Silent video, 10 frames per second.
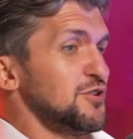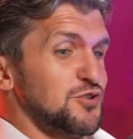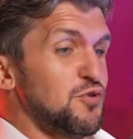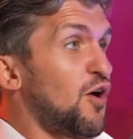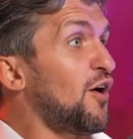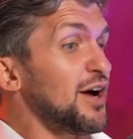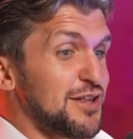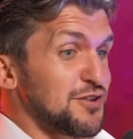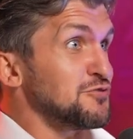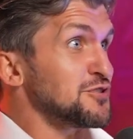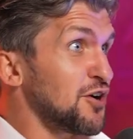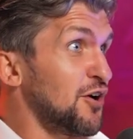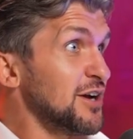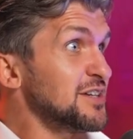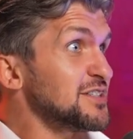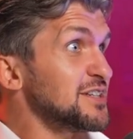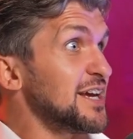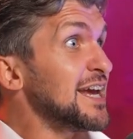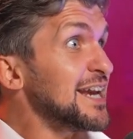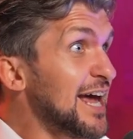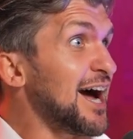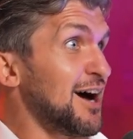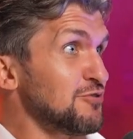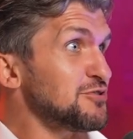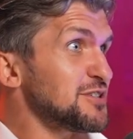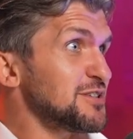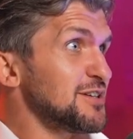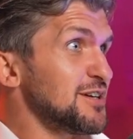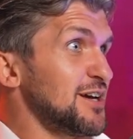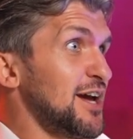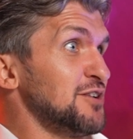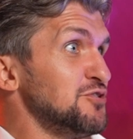you hire those guys in-house and you